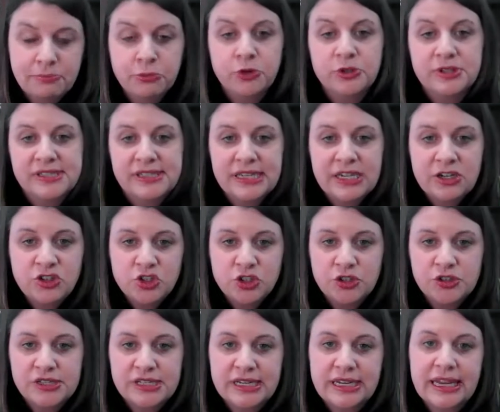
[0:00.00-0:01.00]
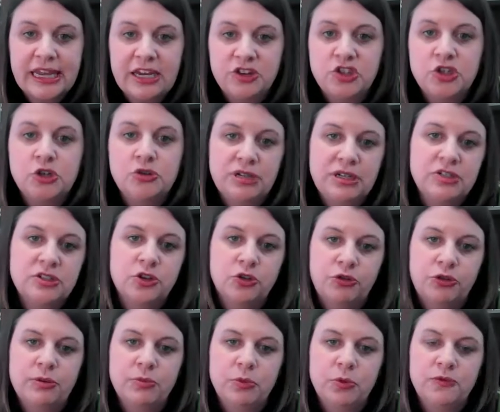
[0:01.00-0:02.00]
procedures in case you need to
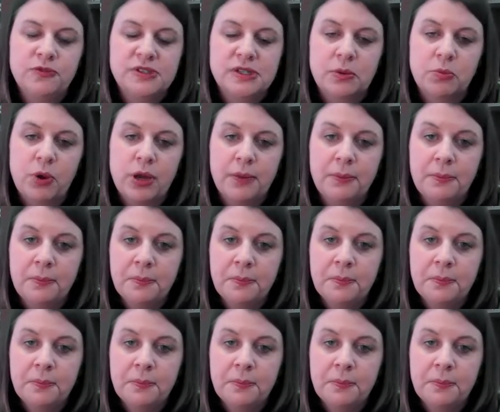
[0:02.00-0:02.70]
remove someone